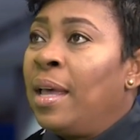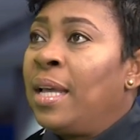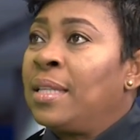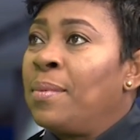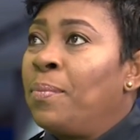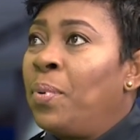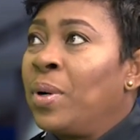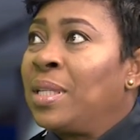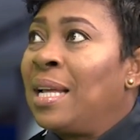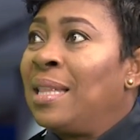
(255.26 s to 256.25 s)
it's
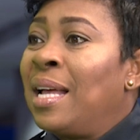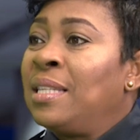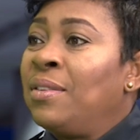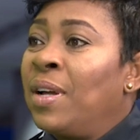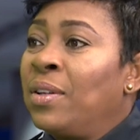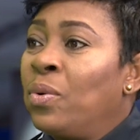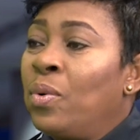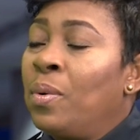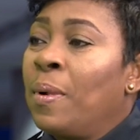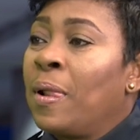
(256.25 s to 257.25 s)
important that even at
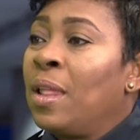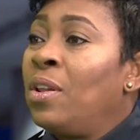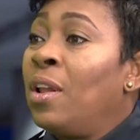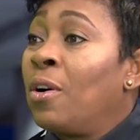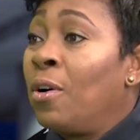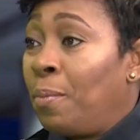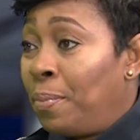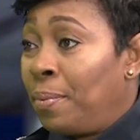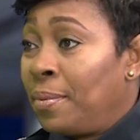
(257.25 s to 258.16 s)
home, you lock up.